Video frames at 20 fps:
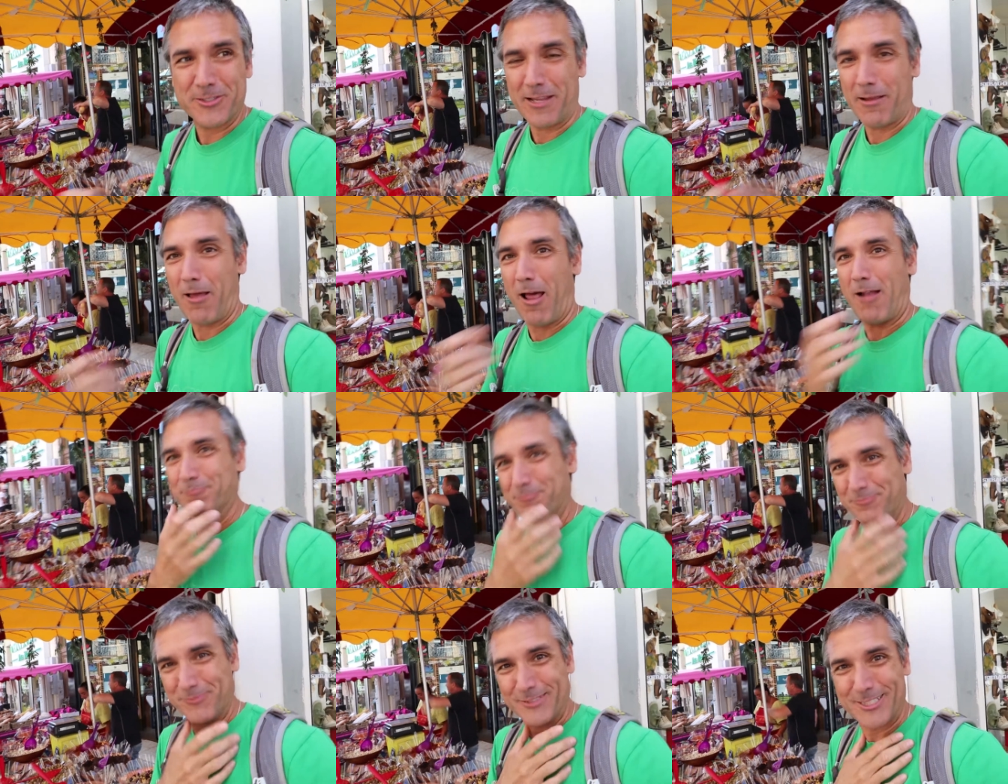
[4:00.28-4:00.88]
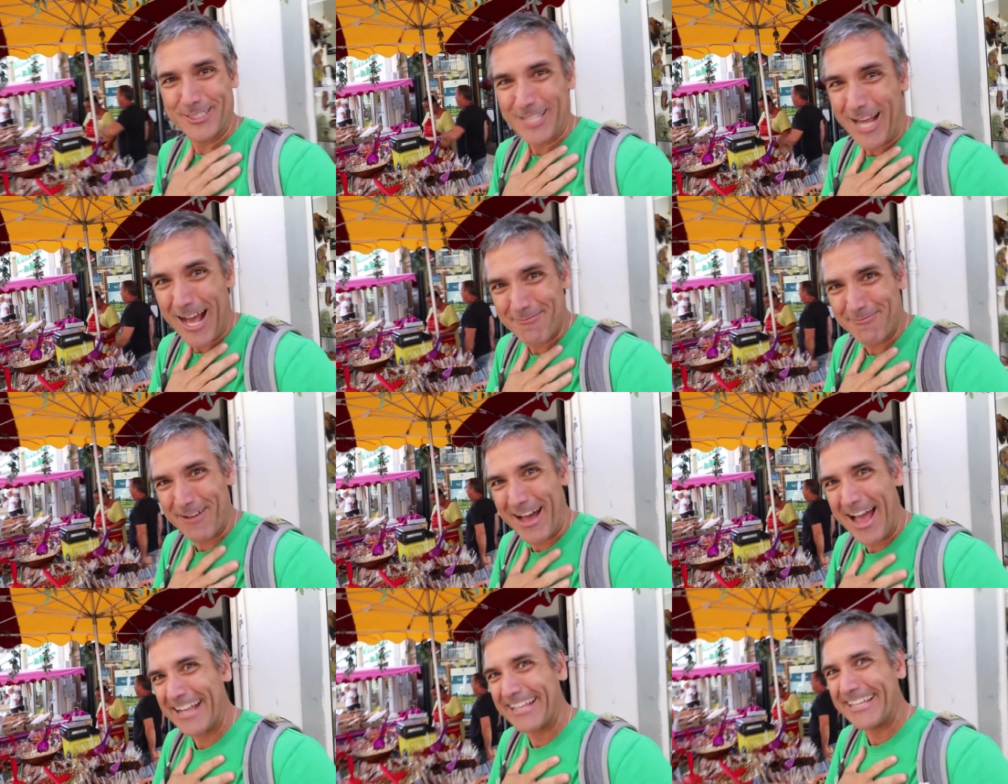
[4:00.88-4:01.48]
like, stop,
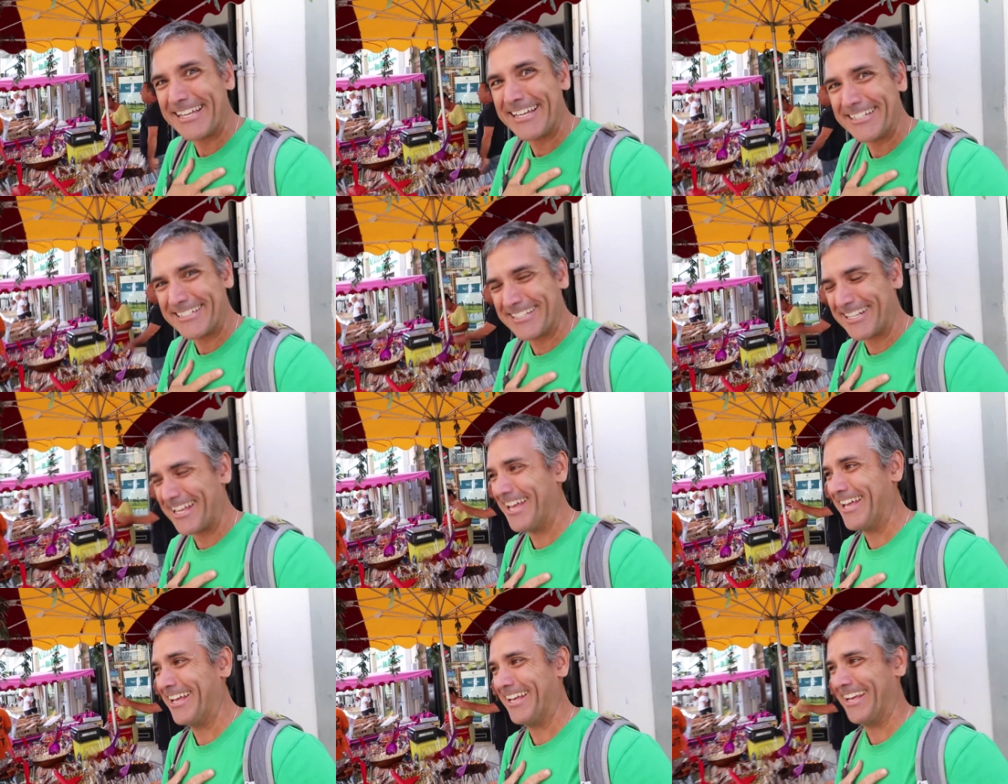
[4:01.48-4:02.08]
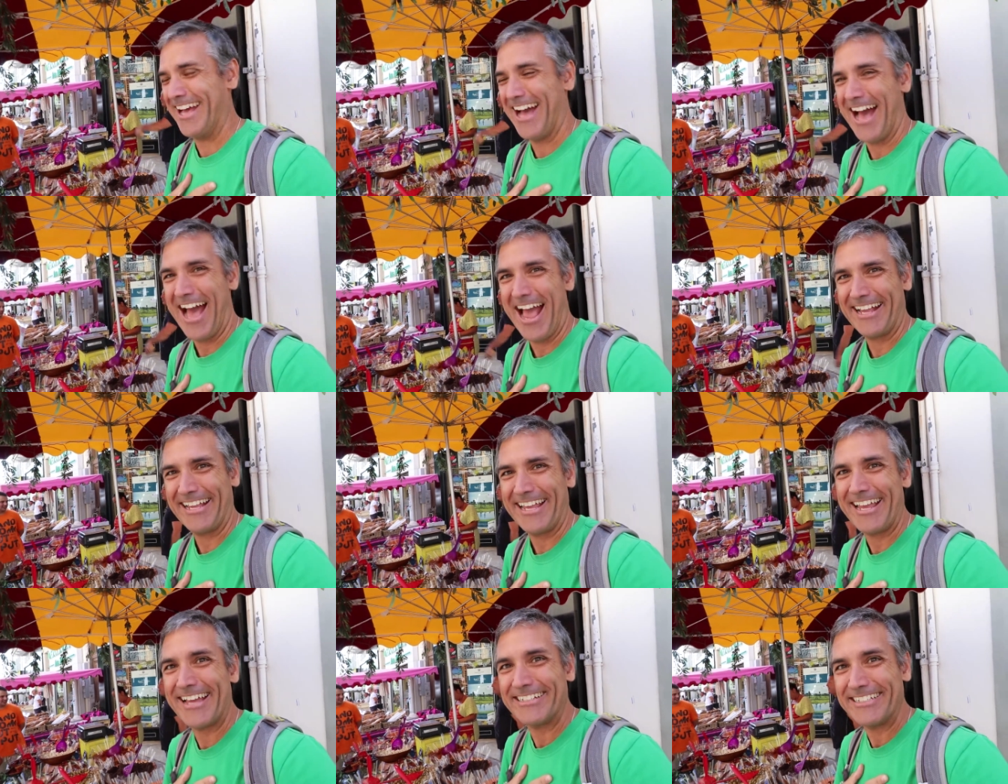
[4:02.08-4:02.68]
I can't, I
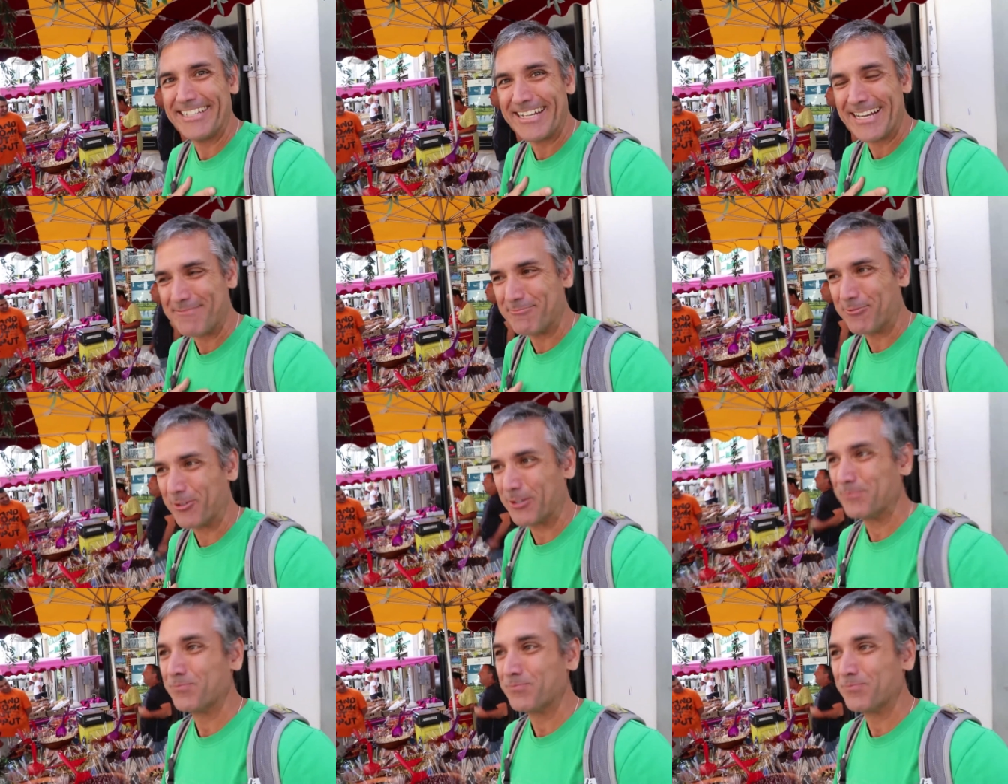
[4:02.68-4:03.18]
can't eat anymore.